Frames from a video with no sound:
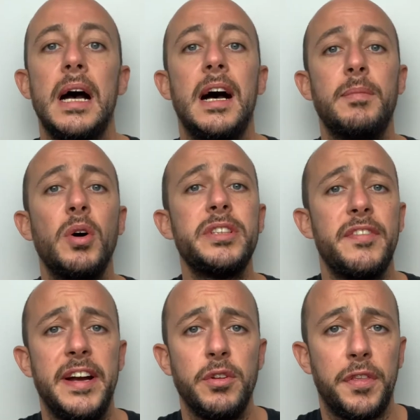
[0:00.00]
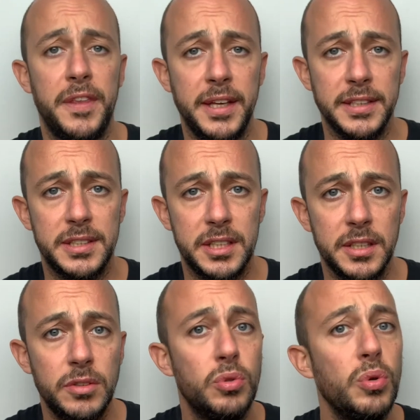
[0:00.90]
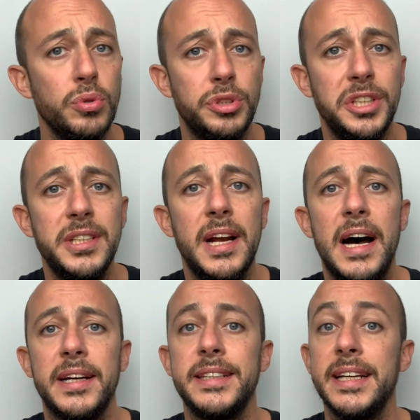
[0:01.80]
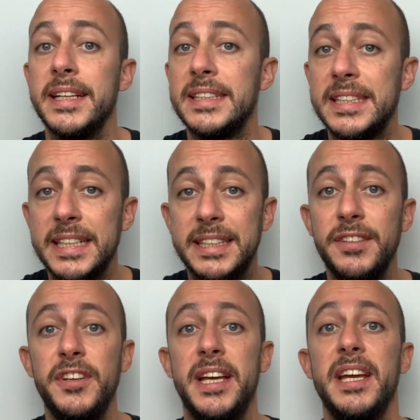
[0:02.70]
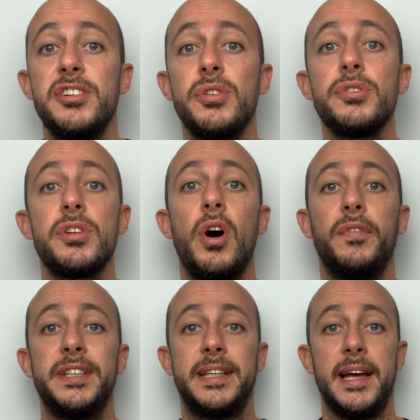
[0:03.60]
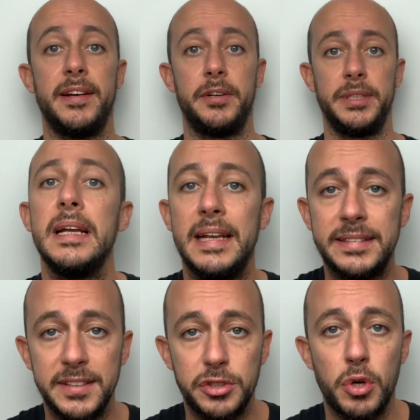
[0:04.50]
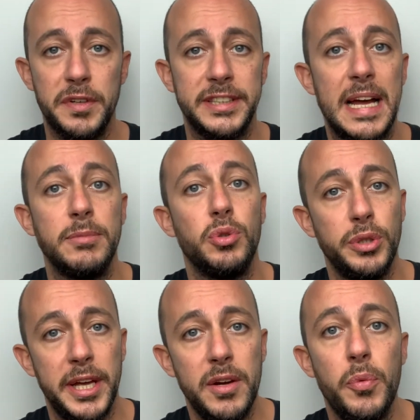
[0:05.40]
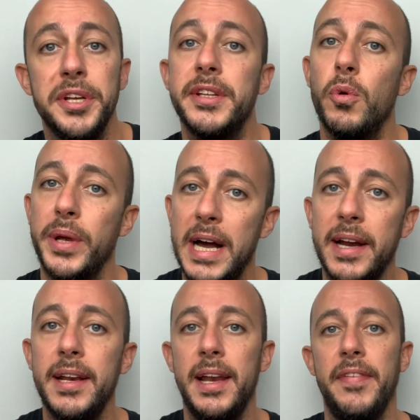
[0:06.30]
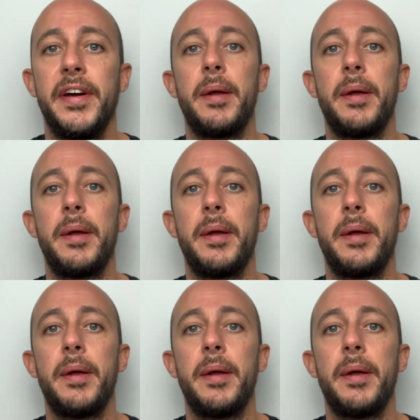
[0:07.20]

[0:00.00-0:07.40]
Among the various things to consider are the certifications of the tanneries. Let's discover them today with We Are Leather